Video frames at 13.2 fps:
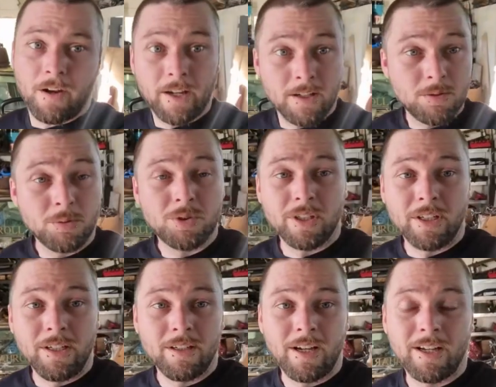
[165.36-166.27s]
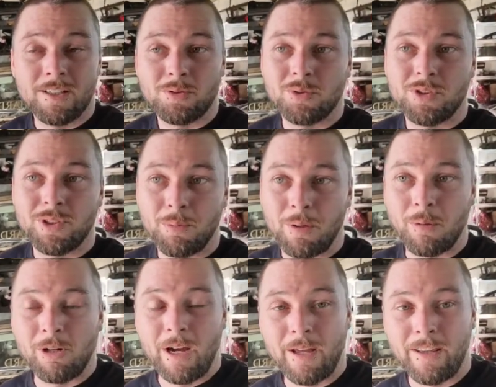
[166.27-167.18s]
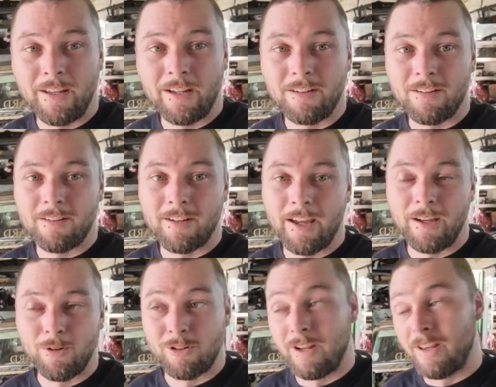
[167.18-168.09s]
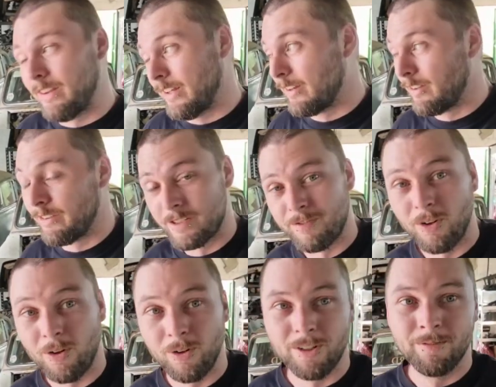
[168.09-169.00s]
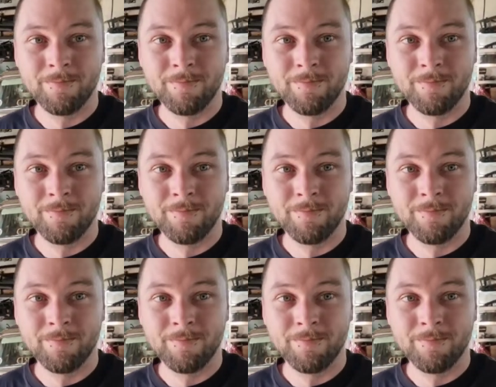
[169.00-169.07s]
I guess we'll see. I guess we'll see where we're at the end of the day or at the end of this vlog.